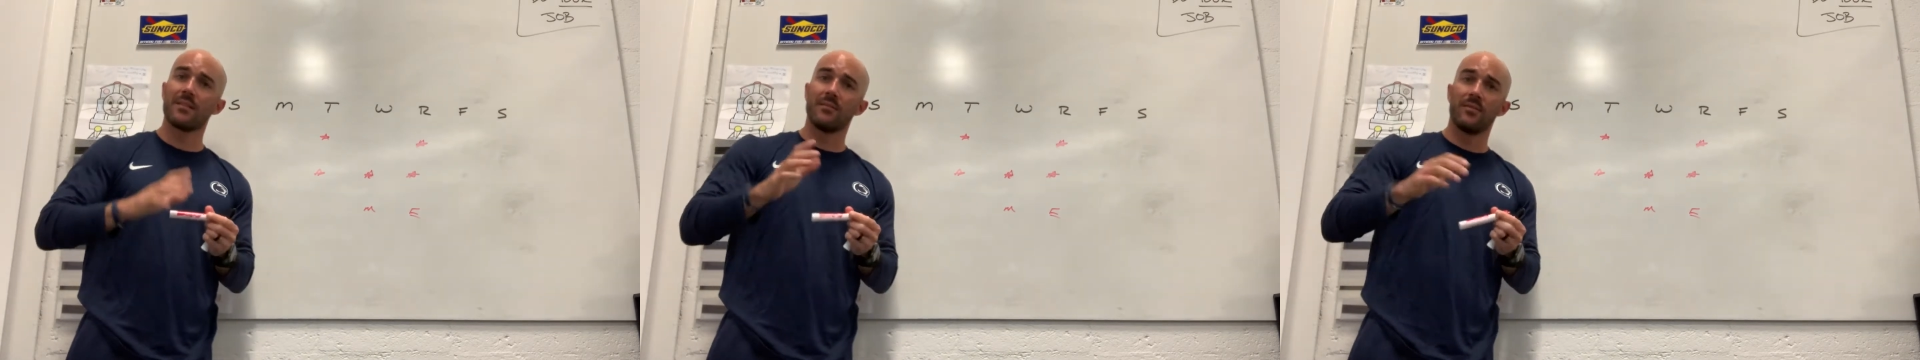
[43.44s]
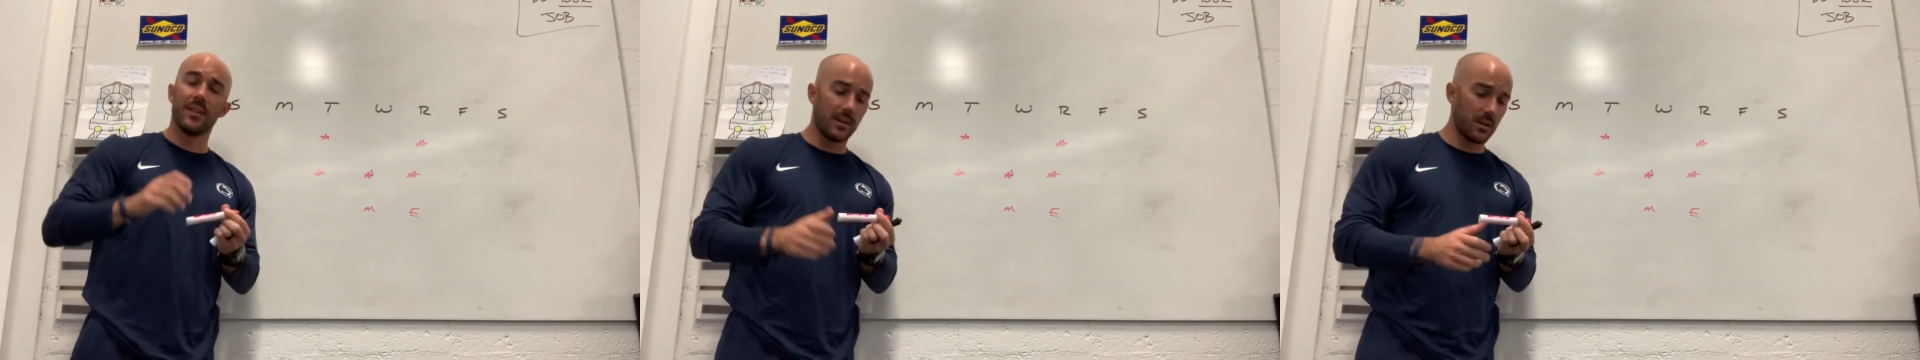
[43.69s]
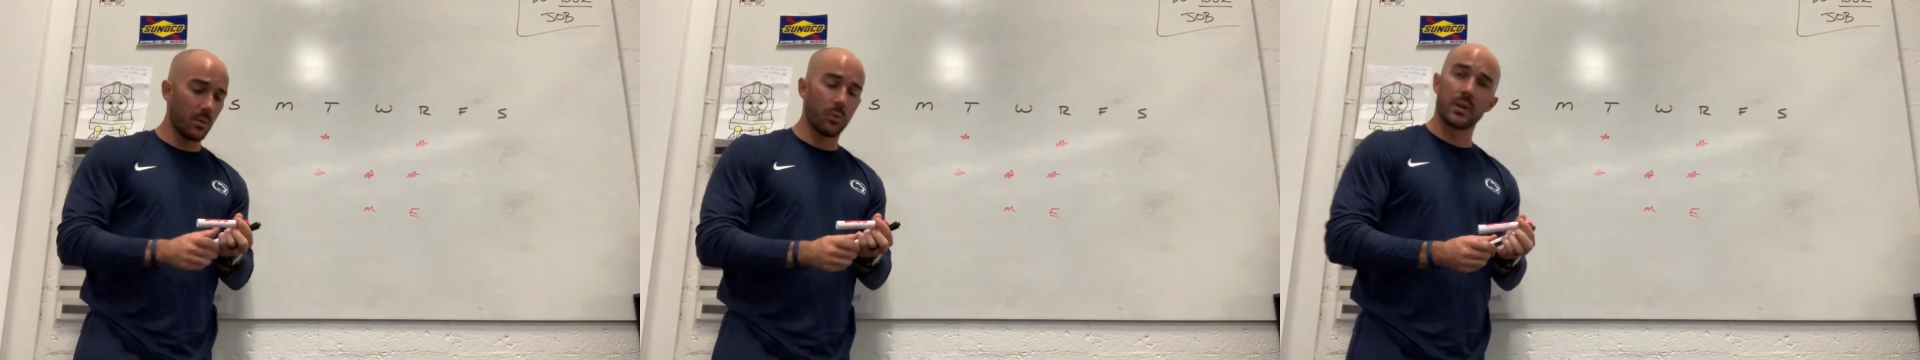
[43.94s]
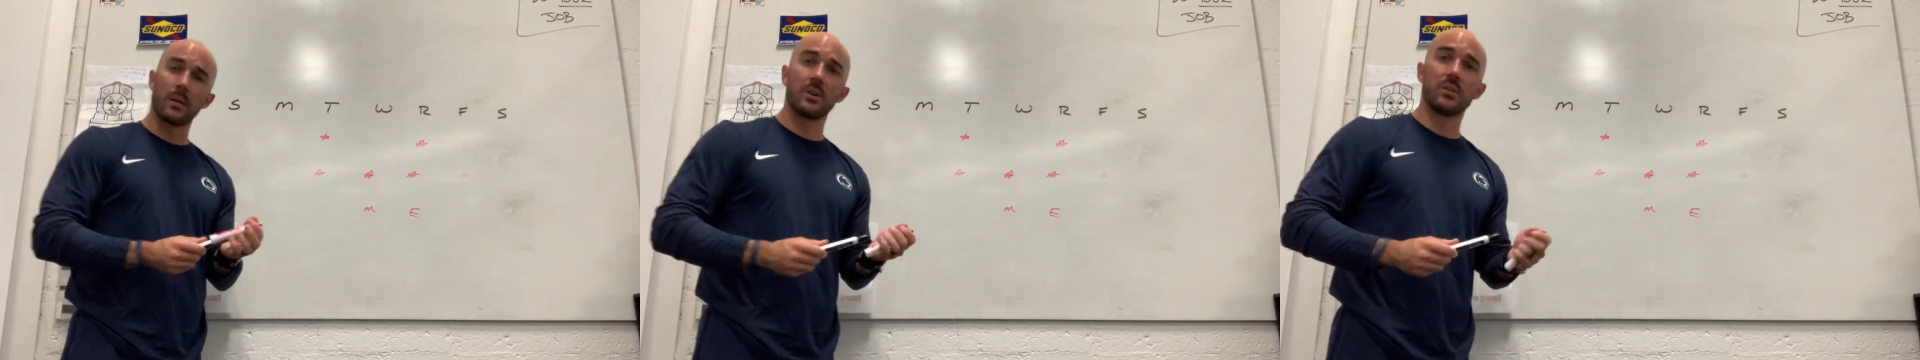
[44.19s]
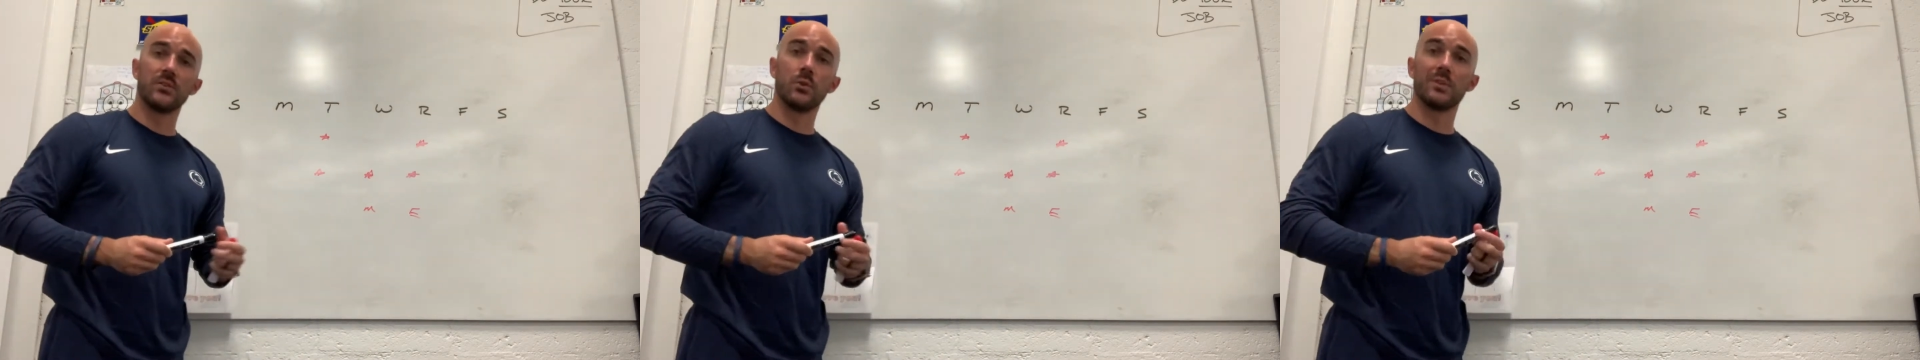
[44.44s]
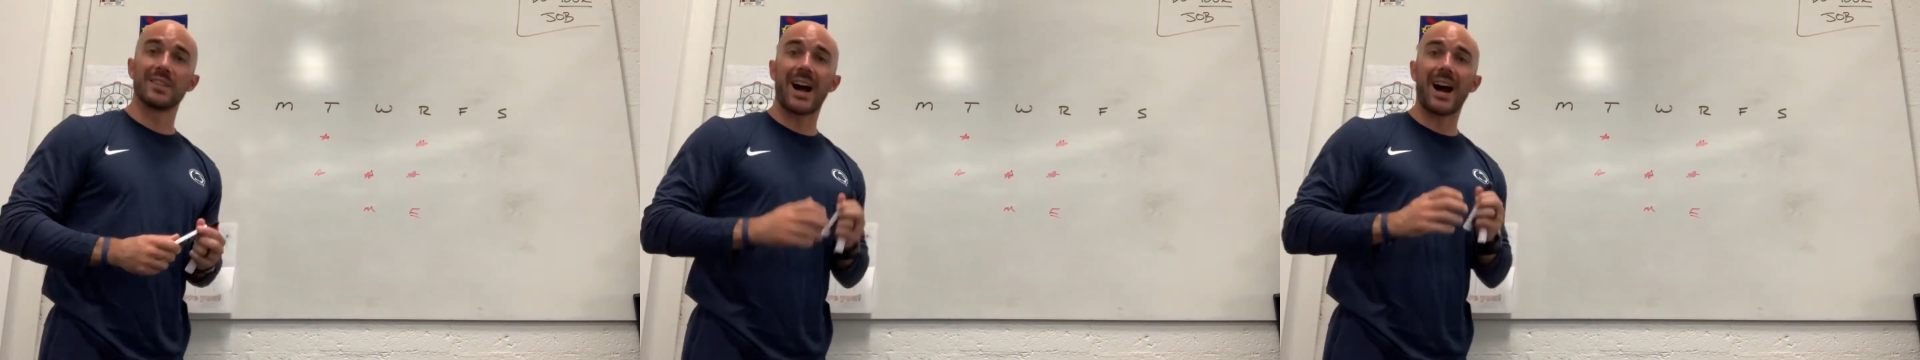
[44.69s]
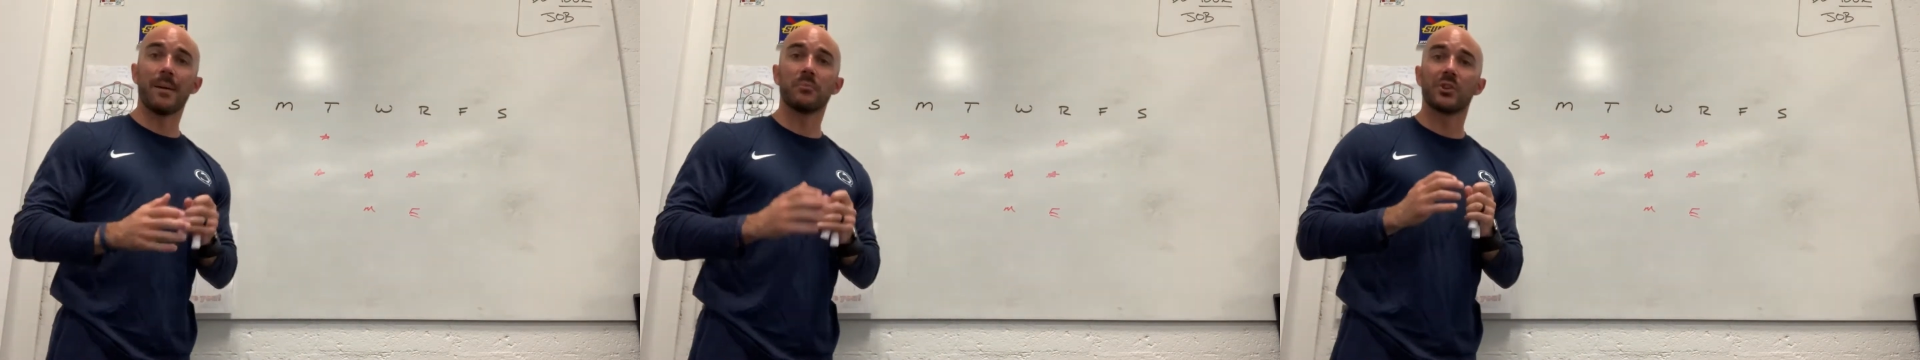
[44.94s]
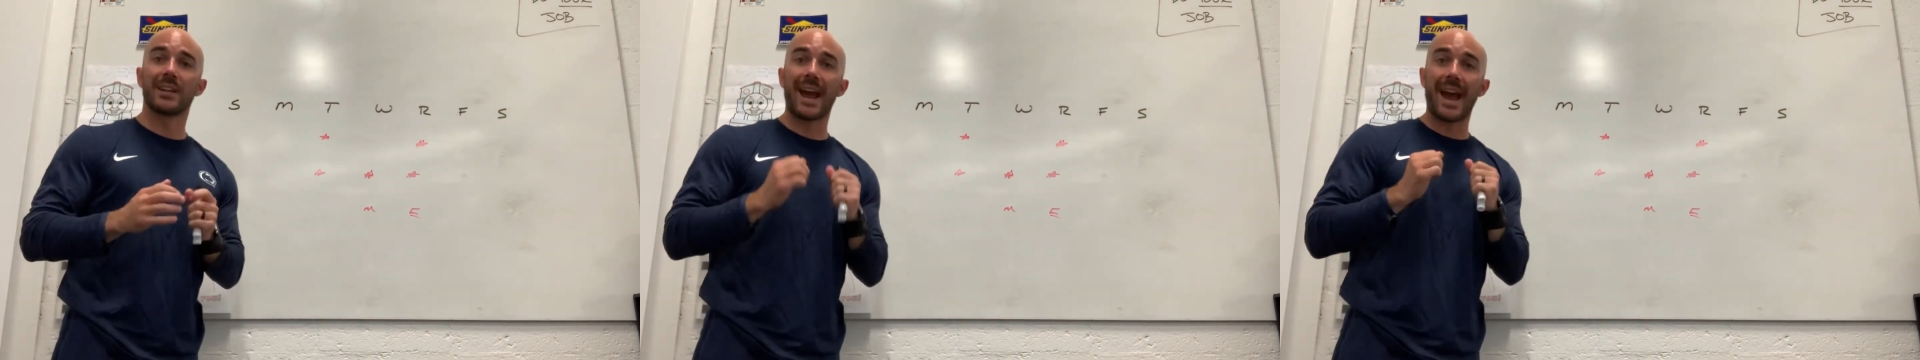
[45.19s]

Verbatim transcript: Then what I'm going to do is I'm going to